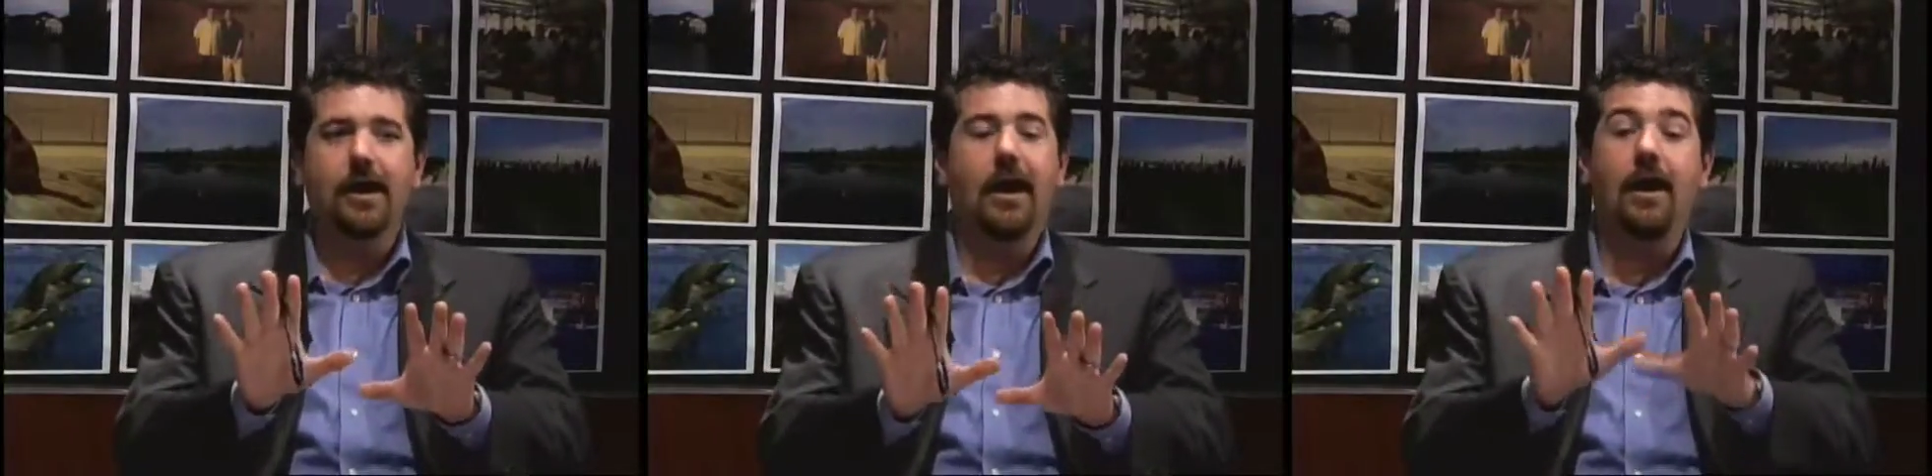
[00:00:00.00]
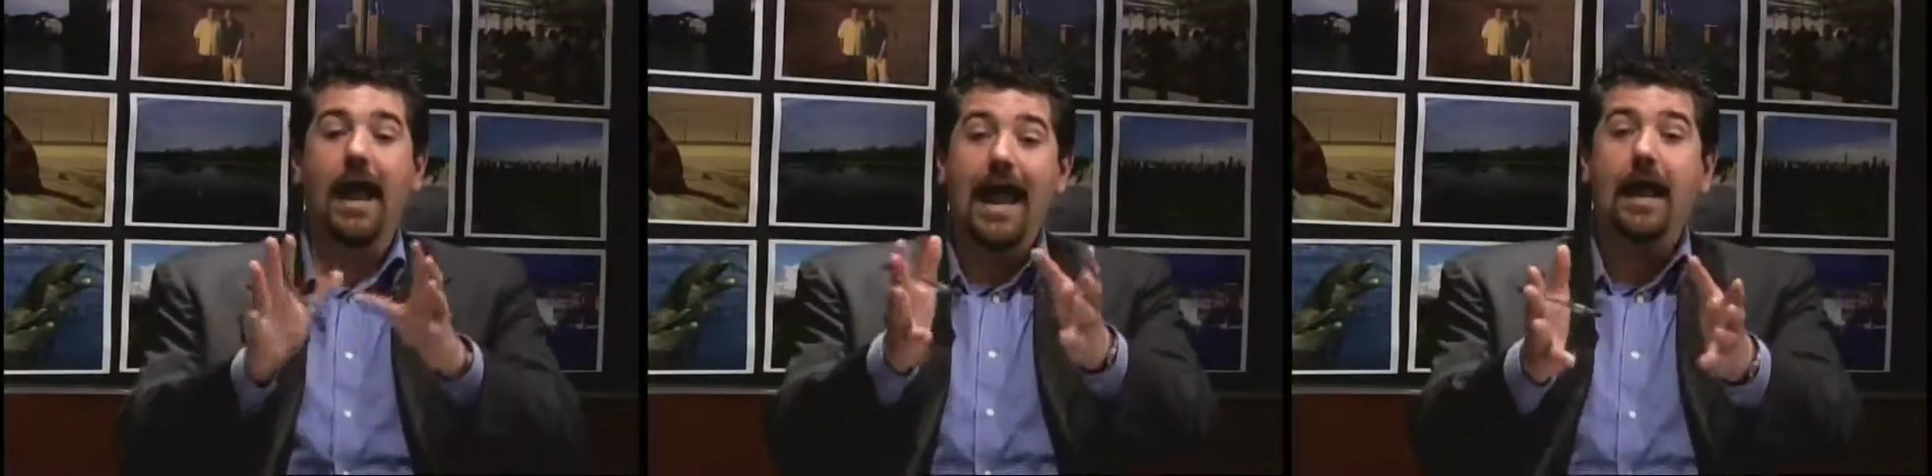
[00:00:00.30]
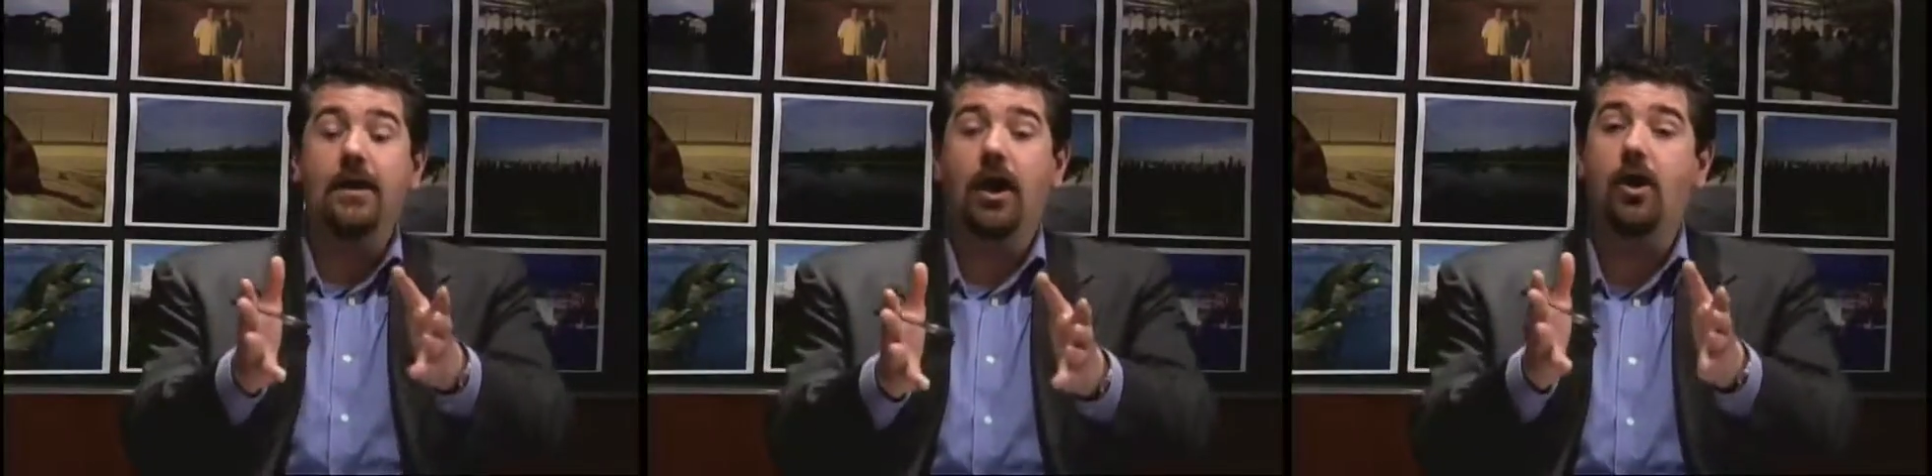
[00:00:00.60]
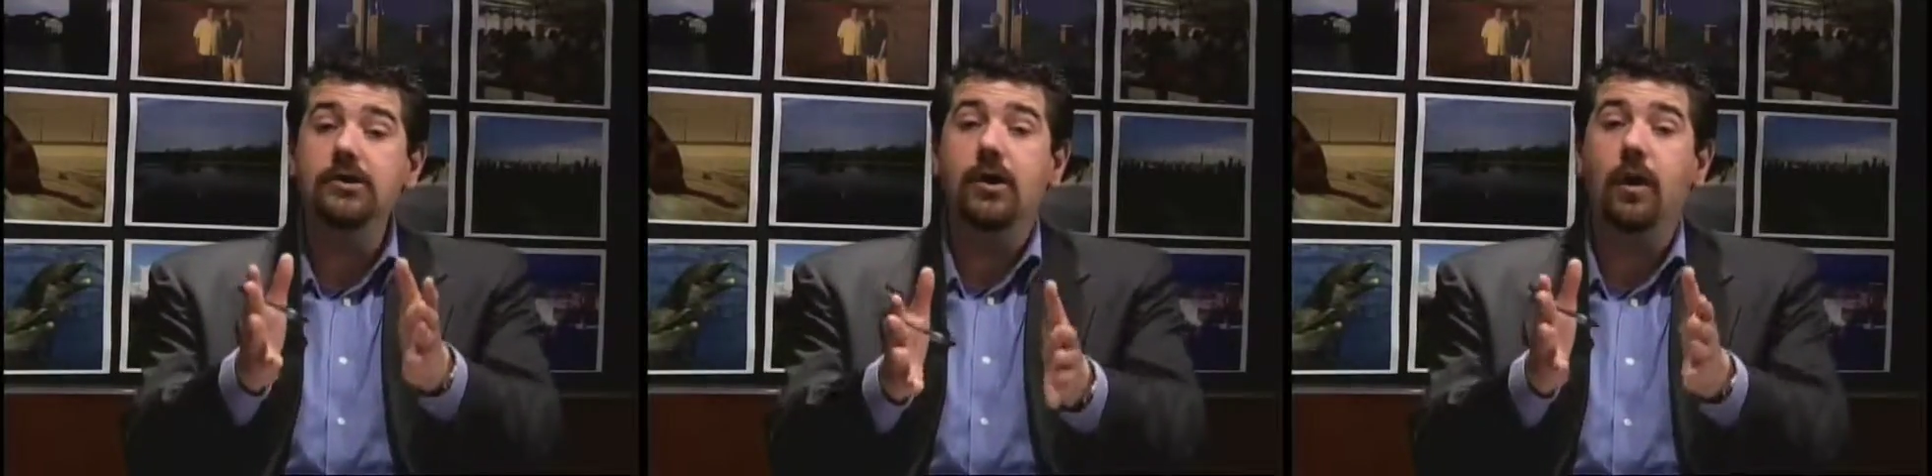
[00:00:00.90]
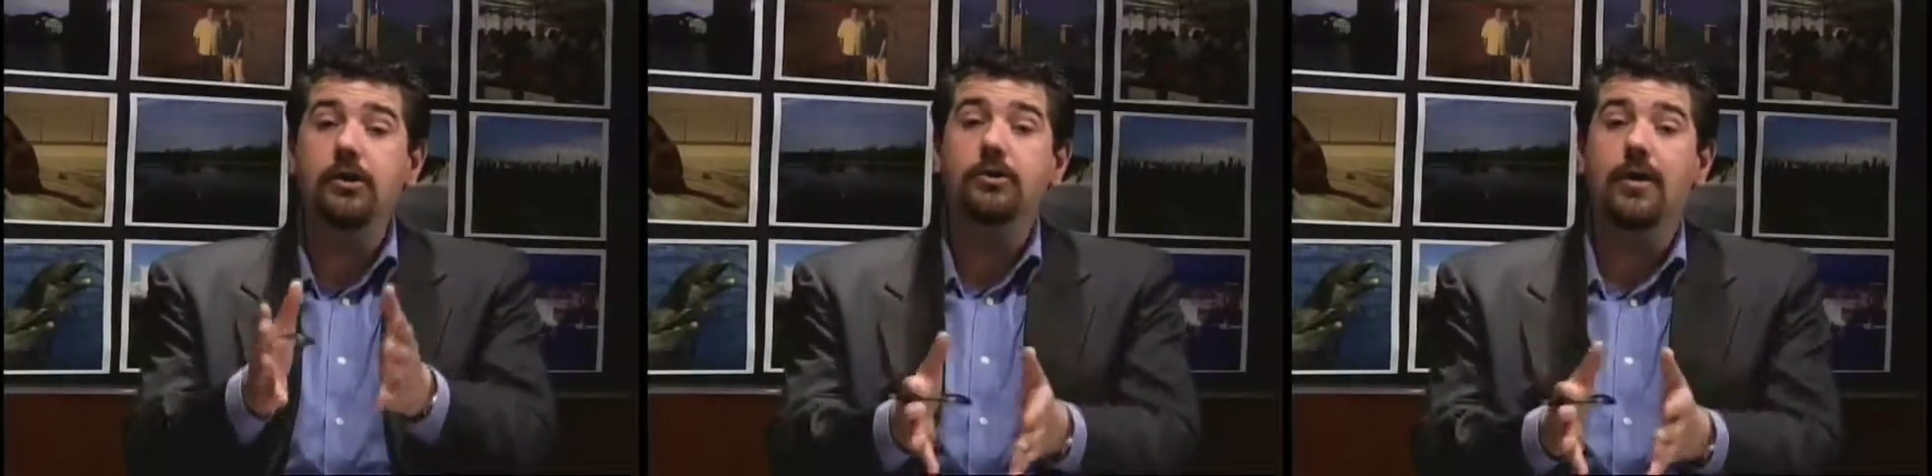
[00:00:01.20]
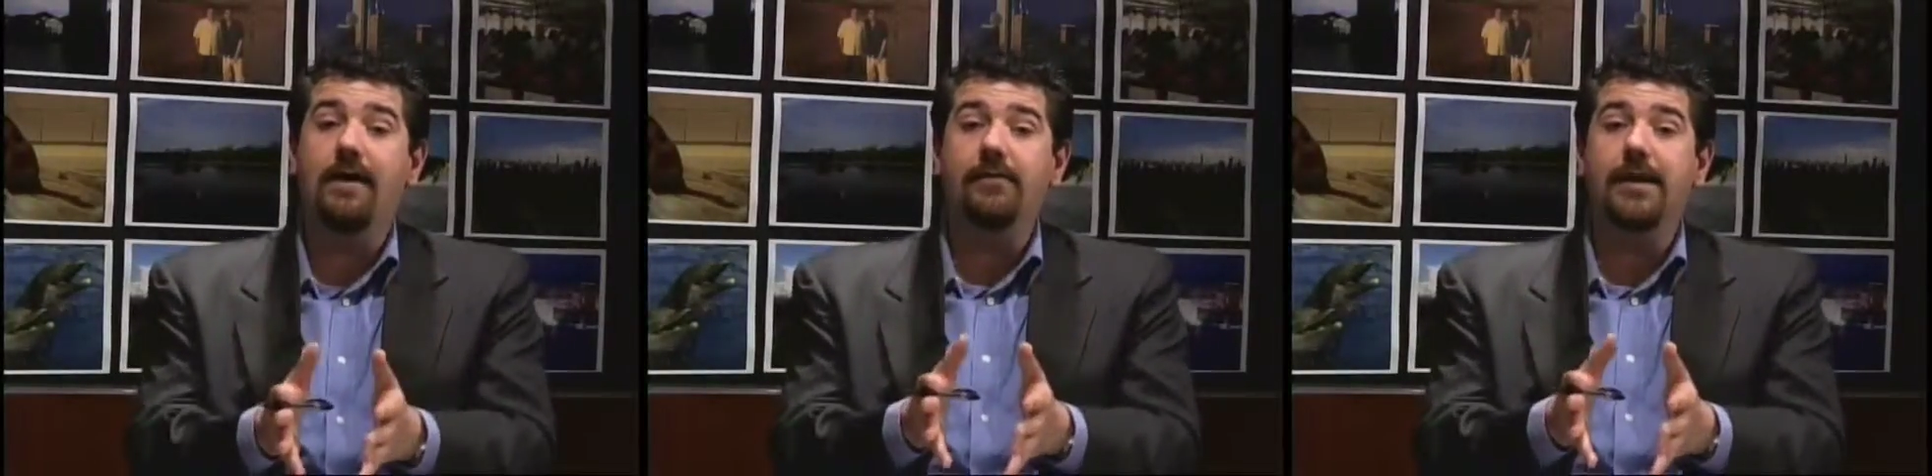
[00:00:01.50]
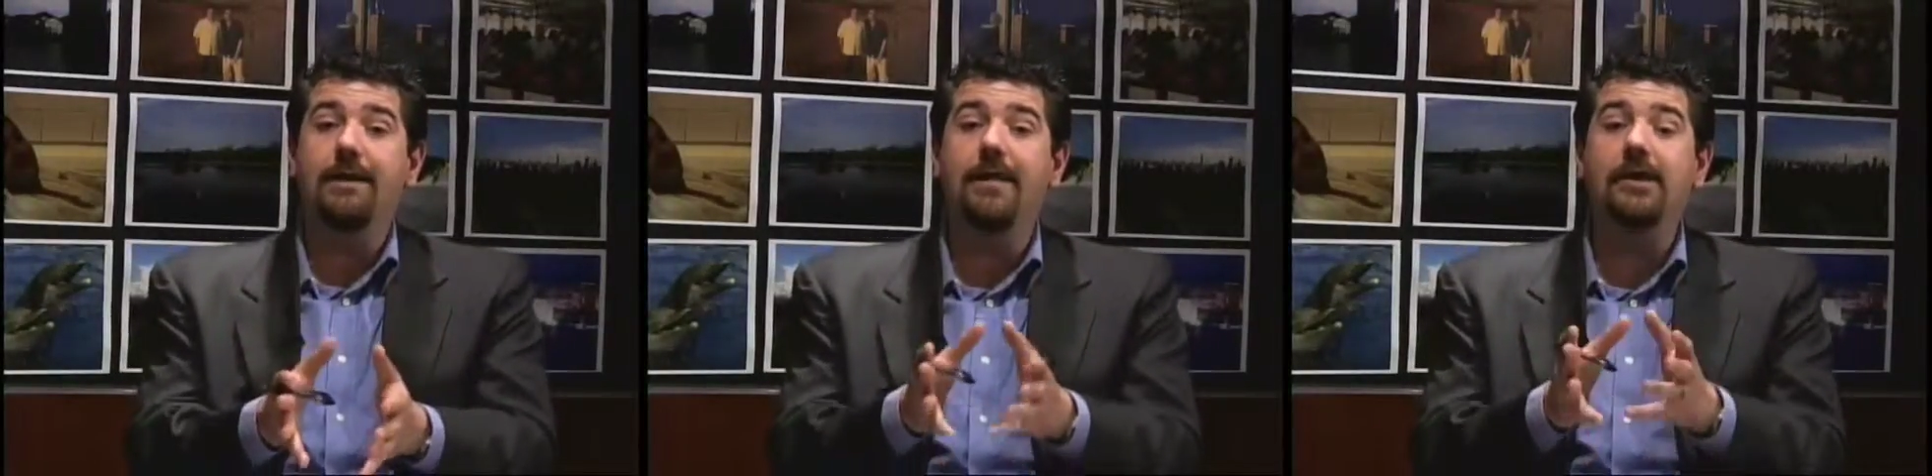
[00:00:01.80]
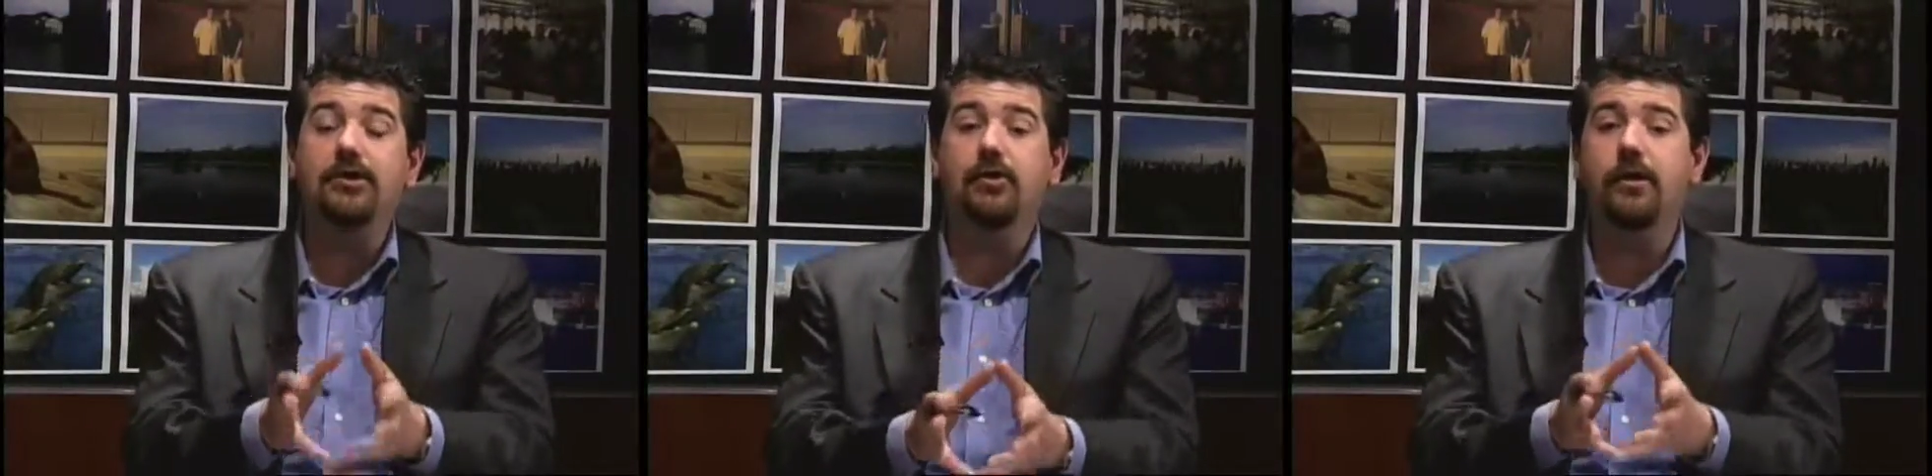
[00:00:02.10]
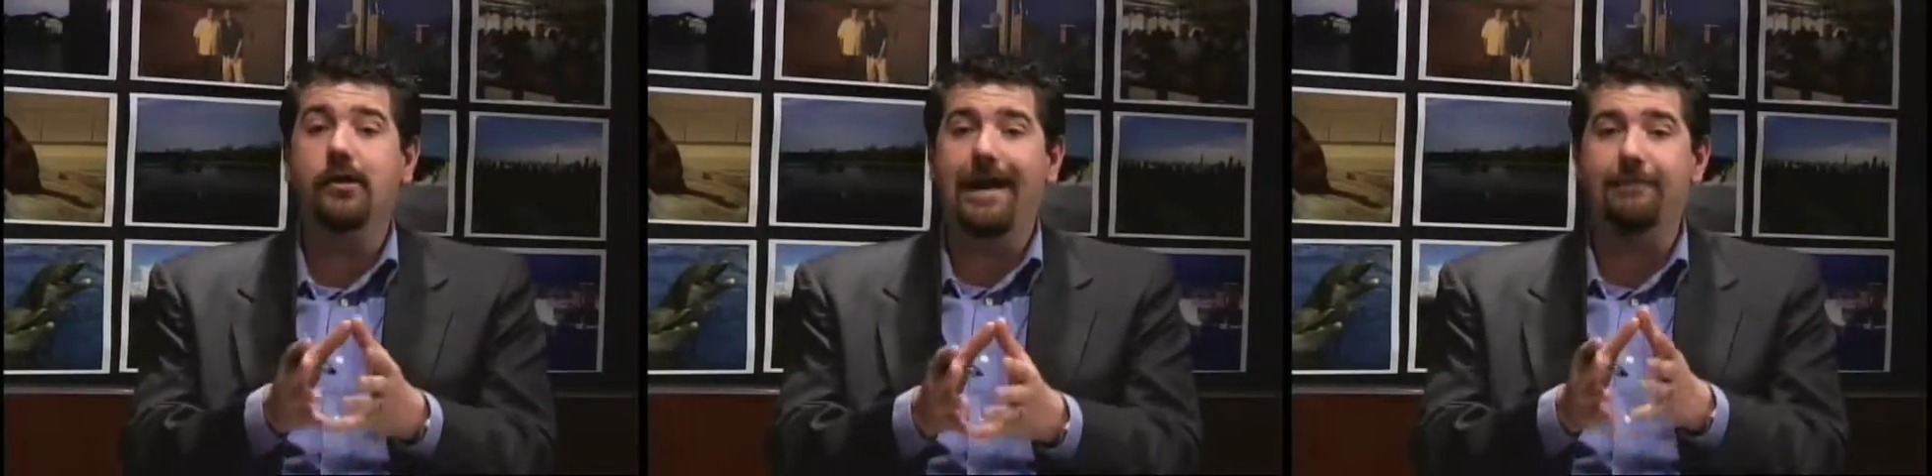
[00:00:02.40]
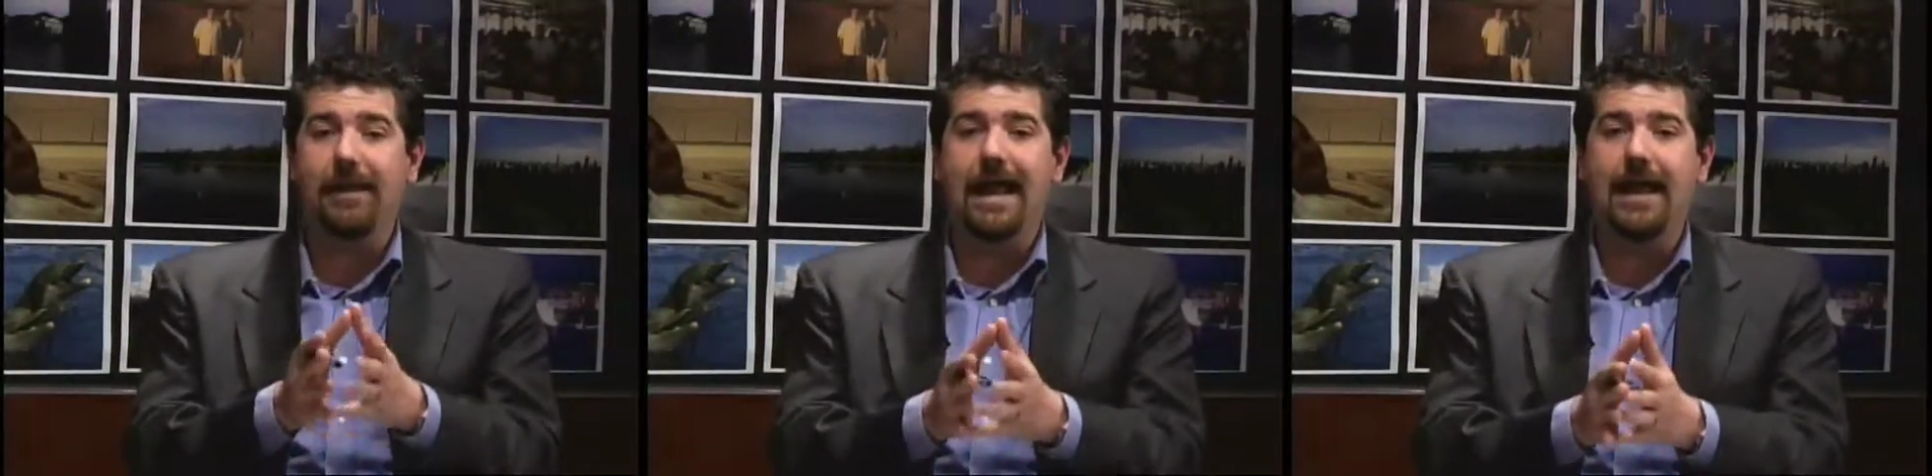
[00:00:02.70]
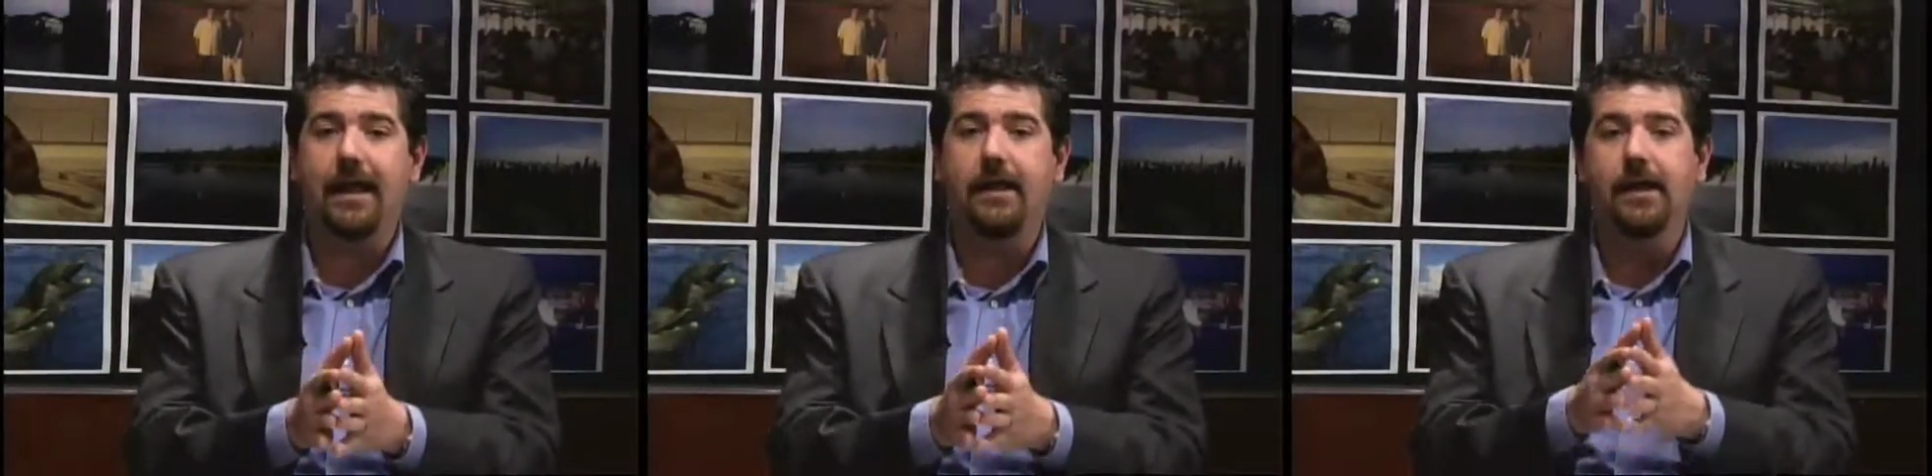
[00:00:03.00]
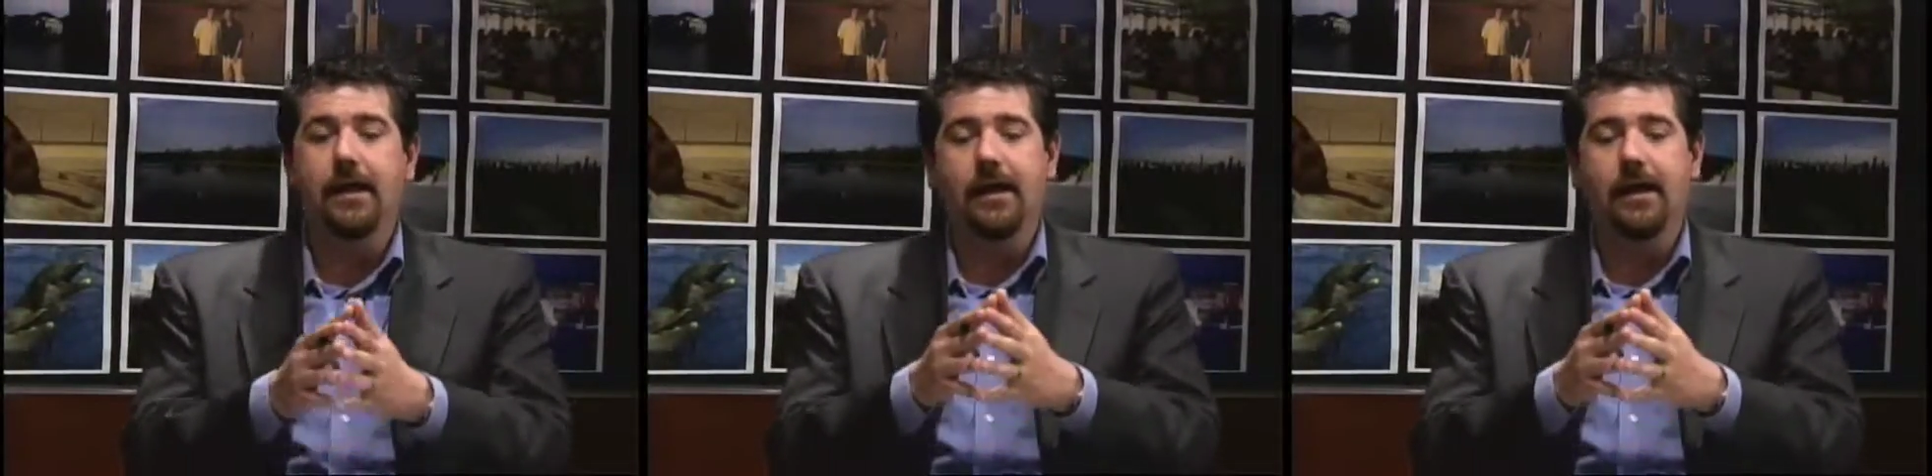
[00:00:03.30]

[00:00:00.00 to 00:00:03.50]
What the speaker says: And also on your travel day, make sure you're not planning